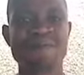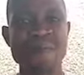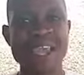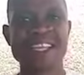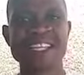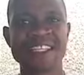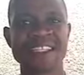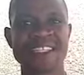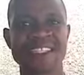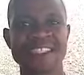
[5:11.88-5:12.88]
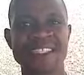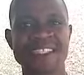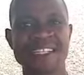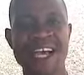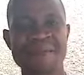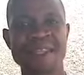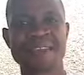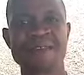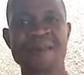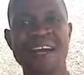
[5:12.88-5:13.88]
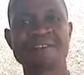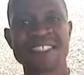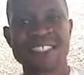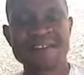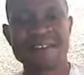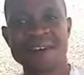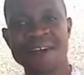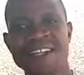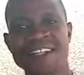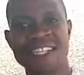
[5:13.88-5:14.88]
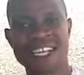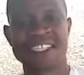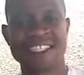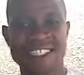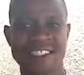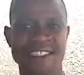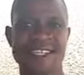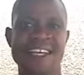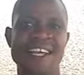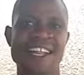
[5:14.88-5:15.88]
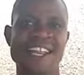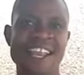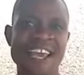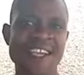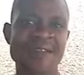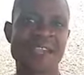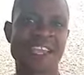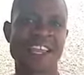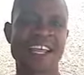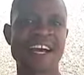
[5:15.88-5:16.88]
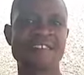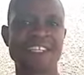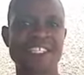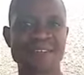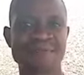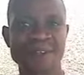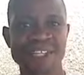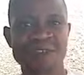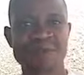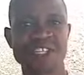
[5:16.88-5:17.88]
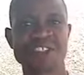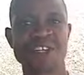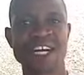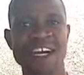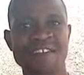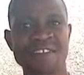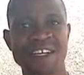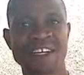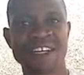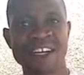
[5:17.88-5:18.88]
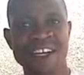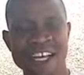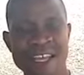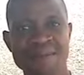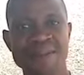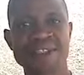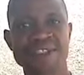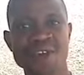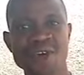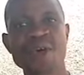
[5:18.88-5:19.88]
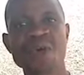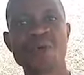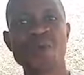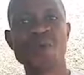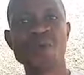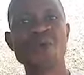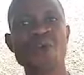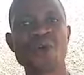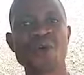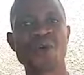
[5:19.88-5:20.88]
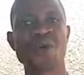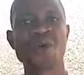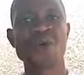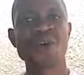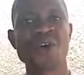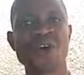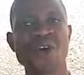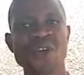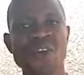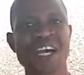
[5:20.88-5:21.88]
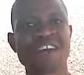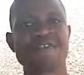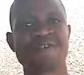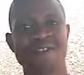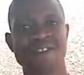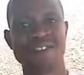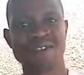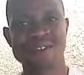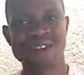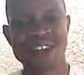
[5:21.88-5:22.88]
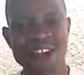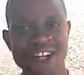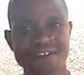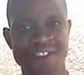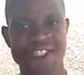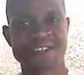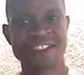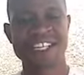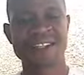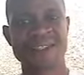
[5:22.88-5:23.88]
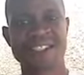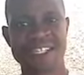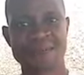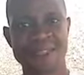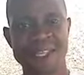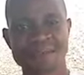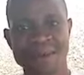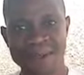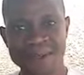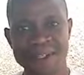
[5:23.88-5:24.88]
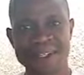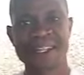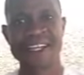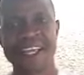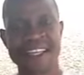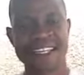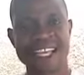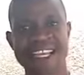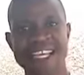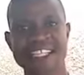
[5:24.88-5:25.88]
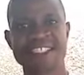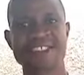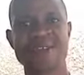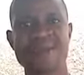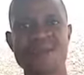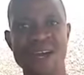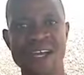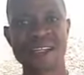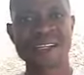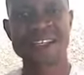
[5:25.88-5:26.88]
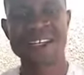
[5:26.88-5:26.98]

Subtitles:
we have several deities. Like we can have a temple in which you have Hebioso, Gu, Loco. You have a lot of stuff in the same temple, and then he's the one